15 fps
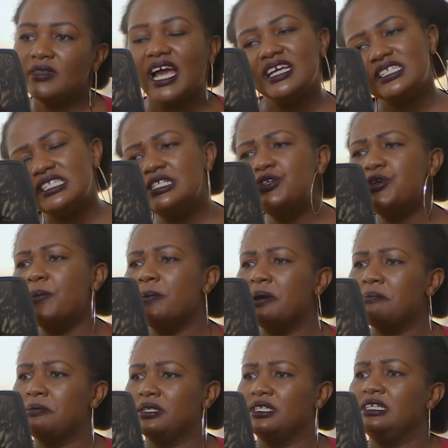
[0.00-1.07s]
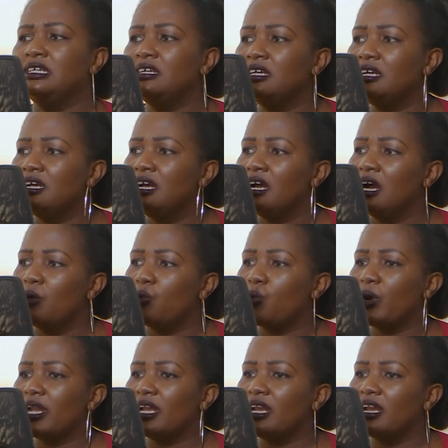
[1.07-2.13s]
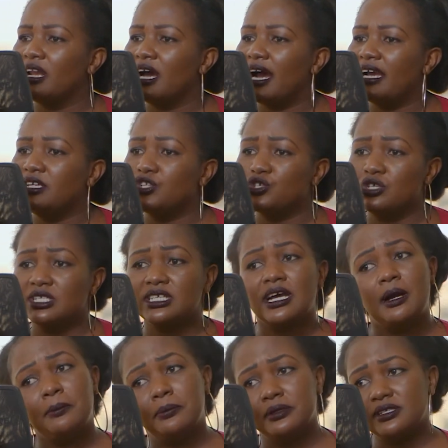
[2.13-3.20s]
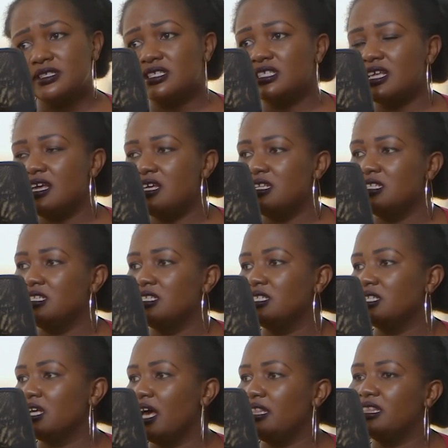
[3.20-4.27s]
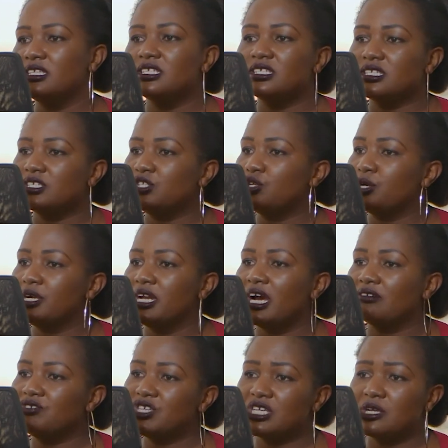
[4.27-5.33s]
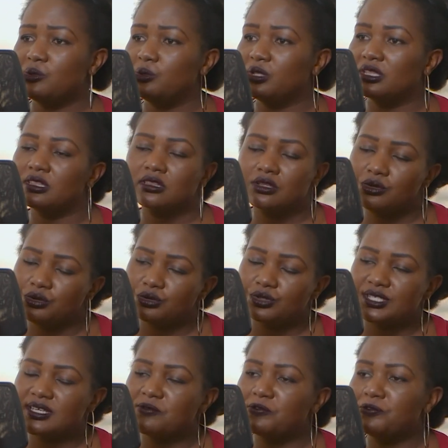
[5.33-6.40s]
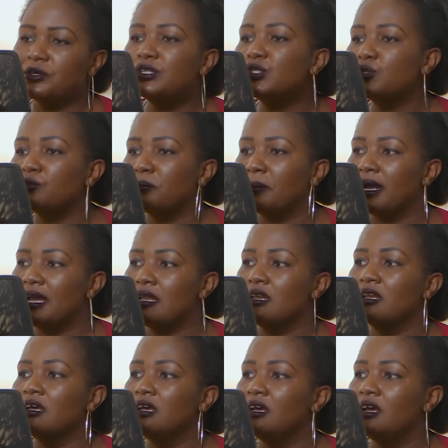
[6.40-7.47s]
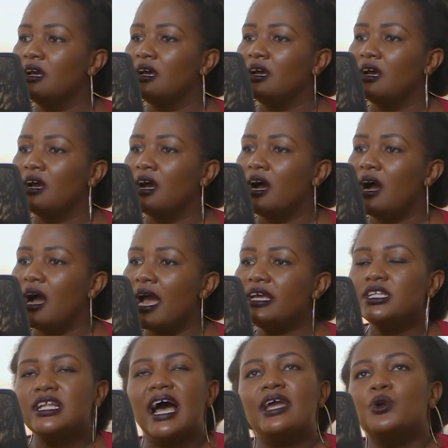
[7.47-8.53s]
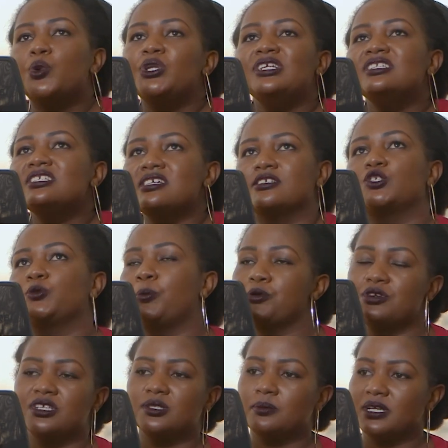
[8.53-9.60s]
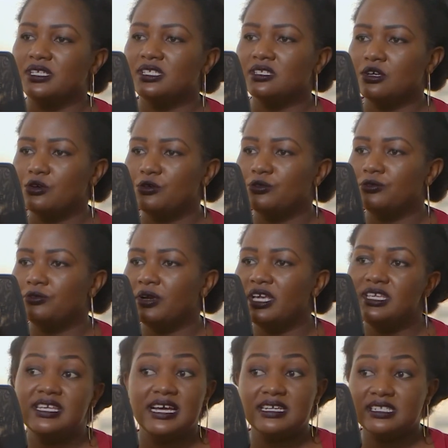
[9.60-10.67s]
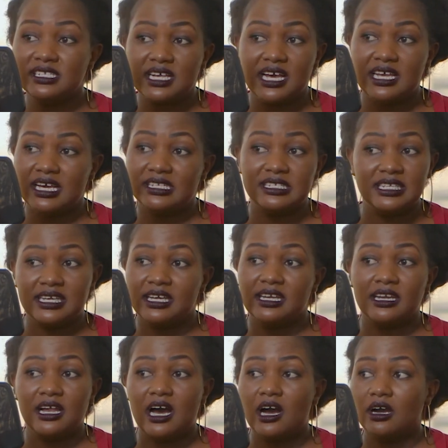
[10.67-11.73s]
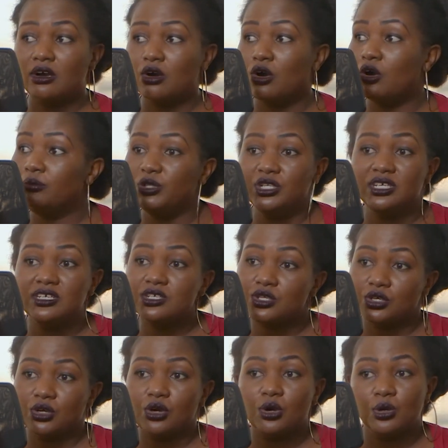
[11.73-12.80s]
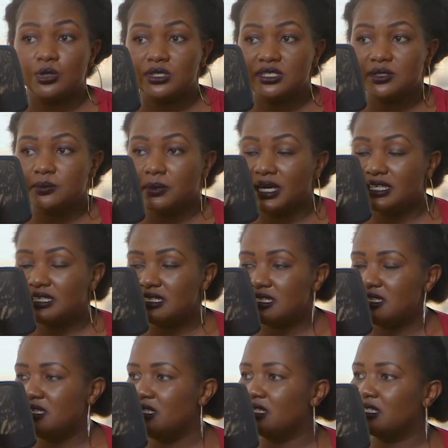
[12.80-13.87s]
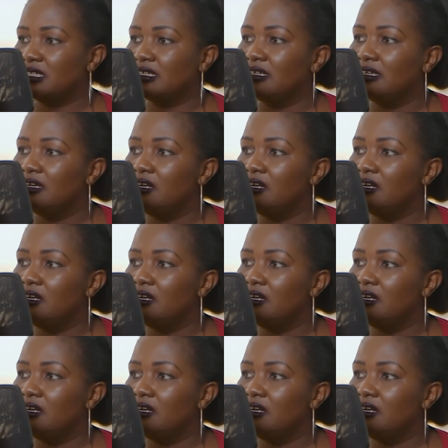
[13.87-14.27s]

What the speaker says: I still remember when I joined campus, and this is a story I've shared with, some friends of mine. I couldn't express myself, yet I had taken a communication course back in Dista.